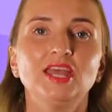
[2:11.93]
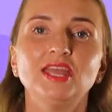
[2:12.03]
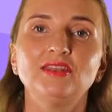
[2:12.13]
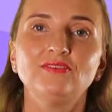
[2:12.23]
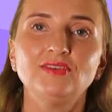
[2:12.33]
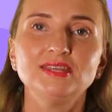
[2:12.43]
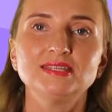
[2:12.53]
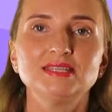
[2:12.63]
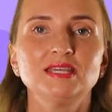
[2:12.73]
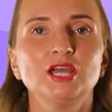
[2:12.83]

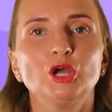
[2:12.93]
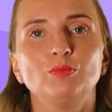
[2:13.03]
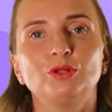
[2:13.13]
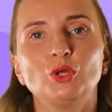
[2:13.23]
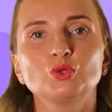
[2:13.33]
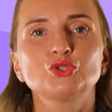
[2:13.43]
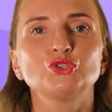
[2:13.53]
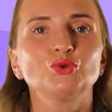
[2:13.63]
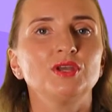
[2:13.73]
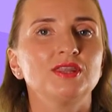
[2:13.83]
Infinity belongs
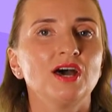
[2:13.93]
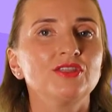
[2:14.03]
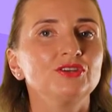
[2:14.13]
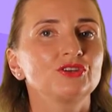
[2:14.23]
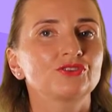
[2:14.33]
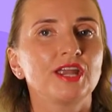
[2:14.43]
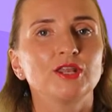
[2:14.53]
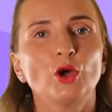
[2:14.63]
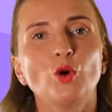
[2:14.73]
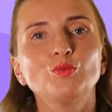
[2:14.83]
to another
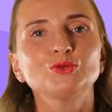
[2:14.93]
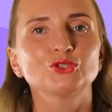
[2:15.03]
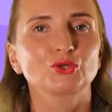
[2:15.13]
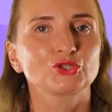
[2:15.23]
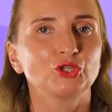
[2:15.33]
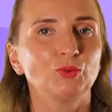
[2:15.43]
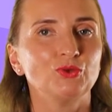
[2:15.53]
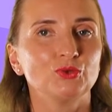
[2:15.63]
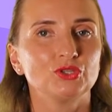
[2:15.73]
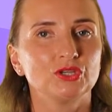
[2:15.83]
great open source
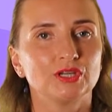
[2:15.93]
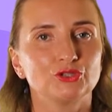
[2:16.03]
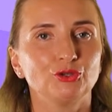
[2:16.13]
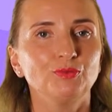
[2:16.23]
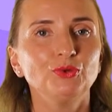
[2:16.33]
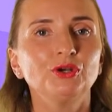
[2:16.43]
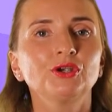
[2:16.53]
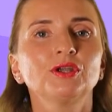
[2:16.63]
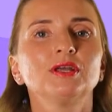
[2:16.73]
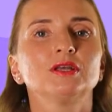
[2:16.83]
community
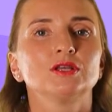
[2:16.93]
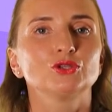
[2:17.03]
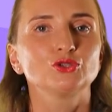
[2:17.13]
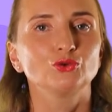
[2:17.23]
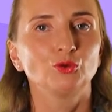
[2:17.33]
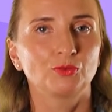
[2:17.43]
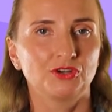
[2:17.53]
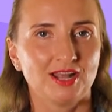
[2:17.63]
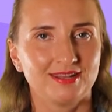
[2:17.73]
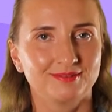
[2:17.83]
contributor,
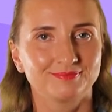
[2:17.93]
Sugumaran.